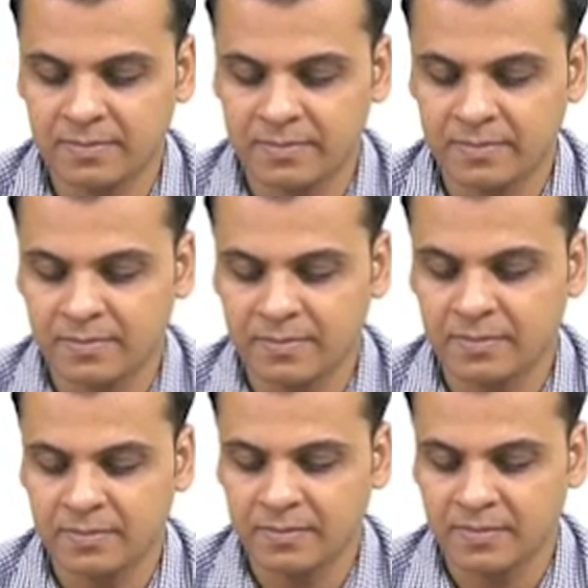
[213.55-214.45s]

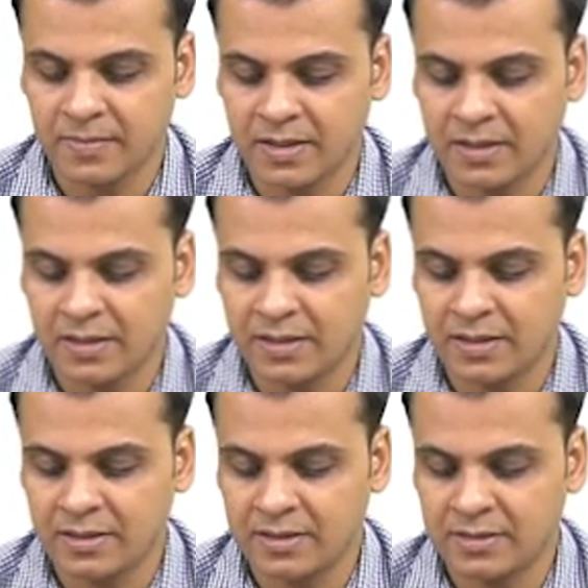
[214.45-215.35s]

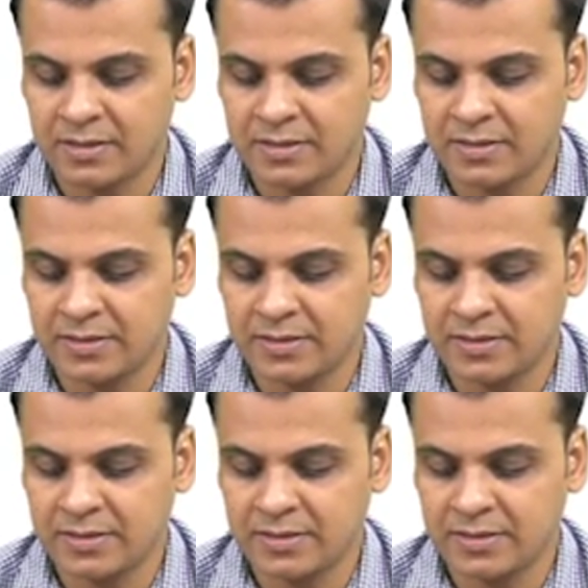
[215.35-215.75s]
(no one is talking)